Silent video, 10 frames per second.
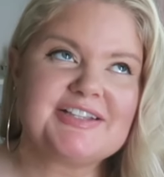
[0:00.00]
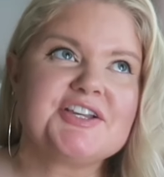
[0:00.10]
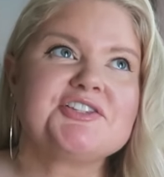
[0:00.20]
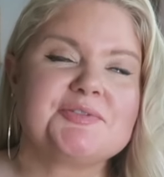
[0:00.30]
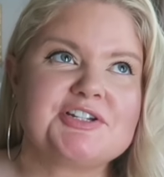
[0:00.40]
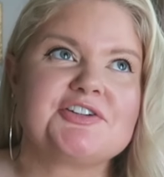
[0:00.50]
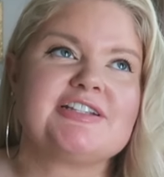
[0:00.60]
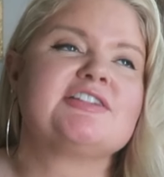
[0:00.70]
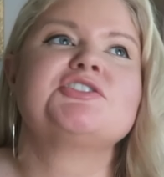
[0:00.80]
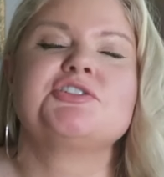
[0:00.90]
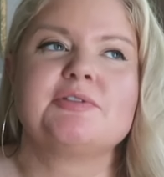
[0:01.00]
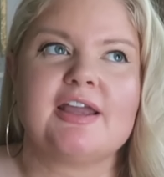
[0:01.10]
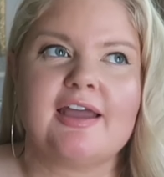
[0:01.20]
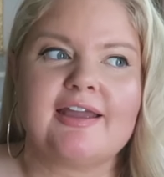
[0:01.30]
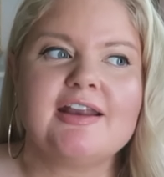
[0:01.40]
It's also interesting too, and
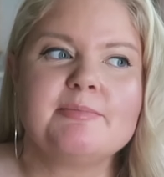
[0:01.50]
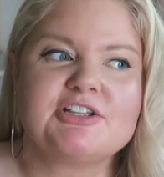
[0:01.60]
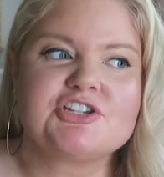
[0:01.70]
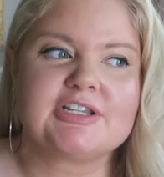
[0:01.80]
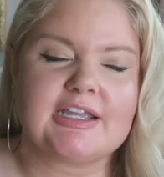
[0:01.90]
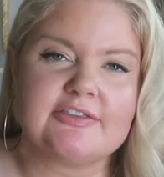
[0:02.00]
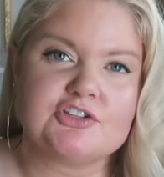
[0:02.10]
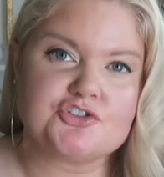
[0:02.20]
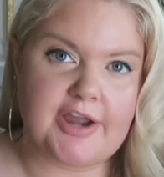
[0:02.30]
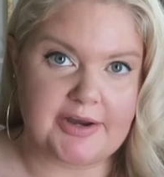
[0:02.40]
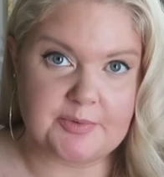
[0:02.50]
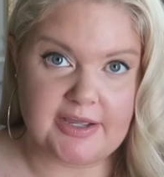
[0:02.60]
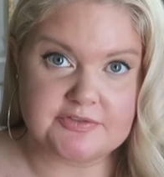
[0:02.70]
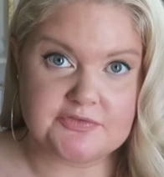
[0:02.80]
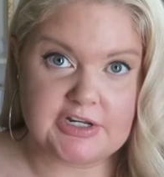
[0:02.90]
I kind of mentioned like in the Trad
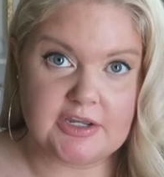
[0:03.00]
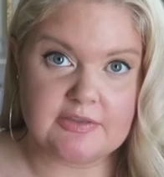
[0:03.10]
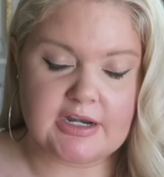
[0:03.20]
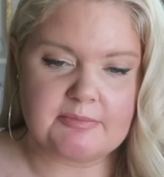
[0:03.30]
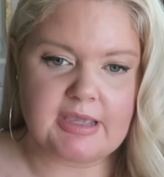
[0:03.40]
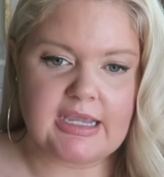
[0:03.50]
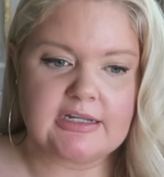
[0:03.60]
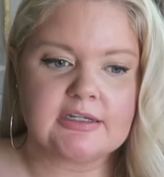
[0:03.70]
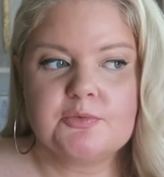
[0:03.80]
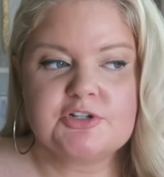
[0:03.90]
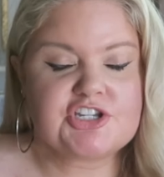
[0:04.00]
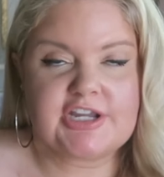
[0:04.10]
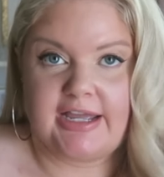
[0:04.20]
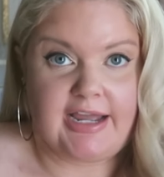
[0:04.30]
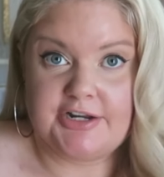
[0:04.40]
Wives video that I made, which
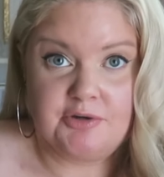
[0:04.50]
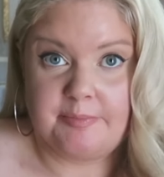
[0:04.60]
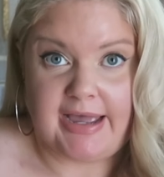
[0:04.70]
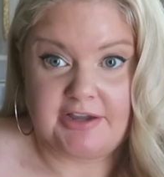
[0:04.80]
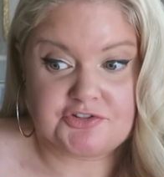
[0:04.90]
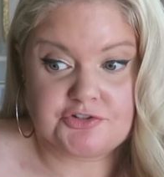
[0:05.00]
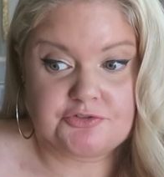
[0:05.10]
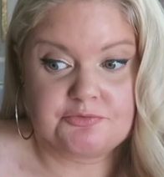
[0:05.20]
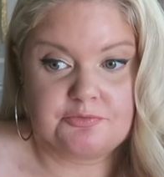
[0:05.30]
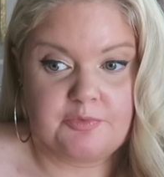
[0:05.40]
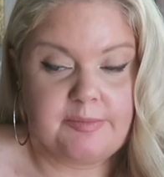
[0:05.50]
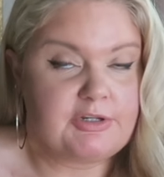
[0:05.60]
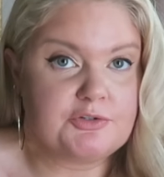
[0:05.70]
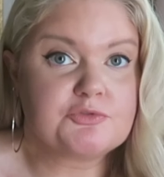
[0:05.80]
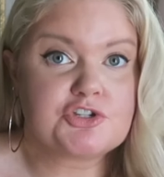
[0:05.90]
again, I don't bash
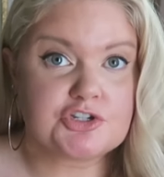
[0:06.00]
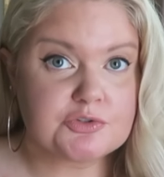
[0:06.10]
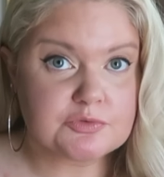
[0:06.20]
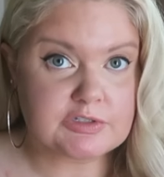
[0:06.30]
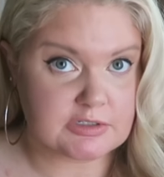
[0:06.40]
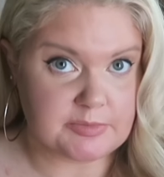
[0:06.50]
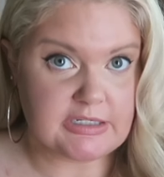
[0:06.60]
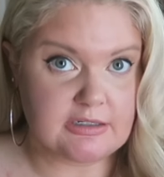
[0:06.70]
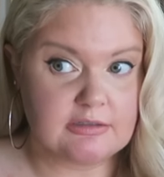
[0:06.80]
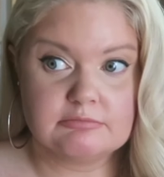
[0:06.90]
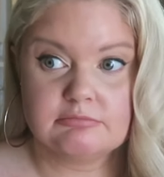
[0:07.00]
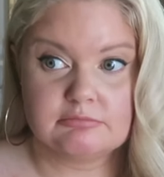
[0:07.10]
women who choose to be